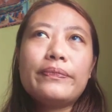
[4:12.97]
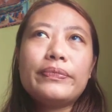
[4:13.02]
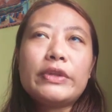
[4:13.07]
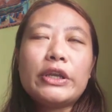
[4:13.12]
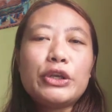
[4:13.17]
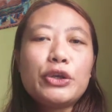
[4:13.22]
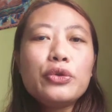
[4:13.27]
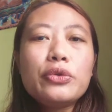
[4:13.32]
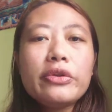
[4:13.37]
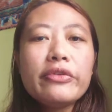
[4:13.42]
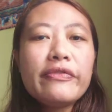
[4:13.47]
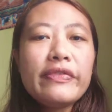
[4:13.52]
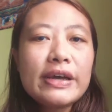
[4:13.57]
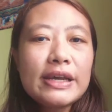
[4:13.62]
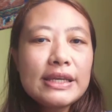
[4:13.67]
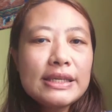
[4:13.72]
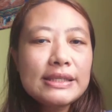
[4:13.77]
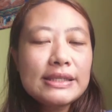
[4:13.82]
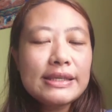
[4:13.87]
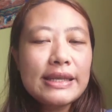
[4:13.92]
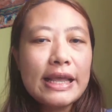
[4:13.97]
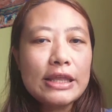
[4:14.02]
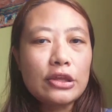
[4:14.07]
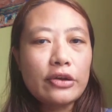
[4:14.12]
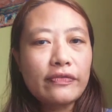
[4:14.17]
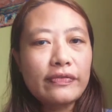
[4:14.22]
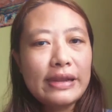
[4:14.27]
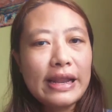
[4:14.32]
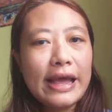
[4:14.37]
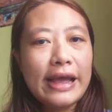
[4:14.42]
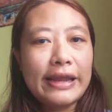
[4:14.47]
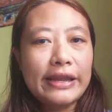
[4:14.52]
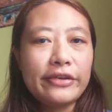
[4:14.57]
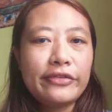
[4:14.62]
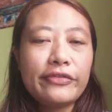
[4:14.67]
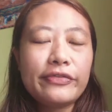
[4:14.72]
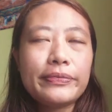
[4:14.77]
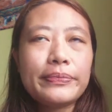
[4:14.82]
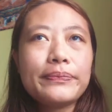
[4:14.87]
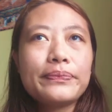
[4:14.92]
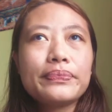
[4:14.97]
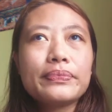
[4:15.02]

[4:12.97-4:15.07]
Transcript: the universe and of life.